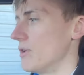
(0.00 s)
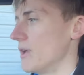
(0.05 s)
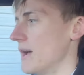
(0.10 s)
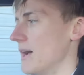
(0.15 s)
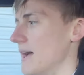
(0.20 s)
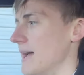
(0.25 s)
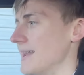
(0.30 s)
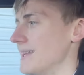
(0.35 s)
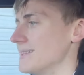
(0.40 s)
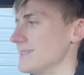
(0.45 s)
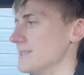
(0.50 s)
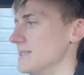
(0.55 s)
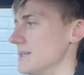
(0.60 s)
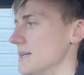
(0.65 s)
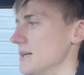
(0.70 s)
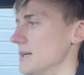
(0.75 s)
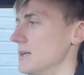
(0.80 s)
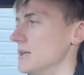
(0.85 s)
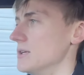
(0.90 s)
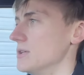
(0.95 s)
your hand,
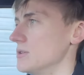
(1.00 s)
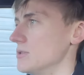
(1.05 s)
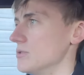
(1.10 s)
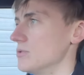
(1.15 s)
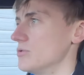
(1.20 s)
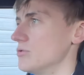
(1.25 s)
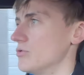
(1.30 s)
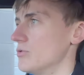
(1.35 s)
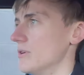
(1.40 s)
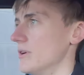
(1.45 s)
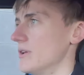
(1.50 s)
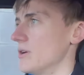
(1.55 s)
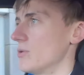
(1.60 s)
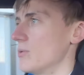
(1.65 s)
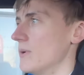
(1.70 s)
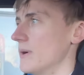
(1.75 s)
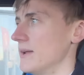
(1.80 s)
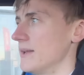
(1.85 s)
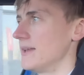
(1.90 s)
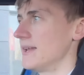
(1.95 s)
so it's really
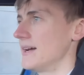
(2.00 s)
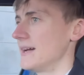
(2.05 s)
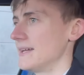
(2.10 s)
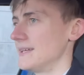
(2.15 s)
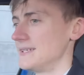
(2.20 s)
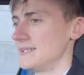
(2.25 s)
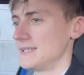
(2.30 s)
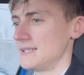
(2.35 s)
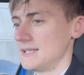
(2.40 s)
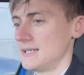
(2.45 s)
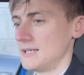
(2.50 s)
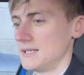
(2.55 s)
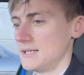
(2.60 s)
quite nice.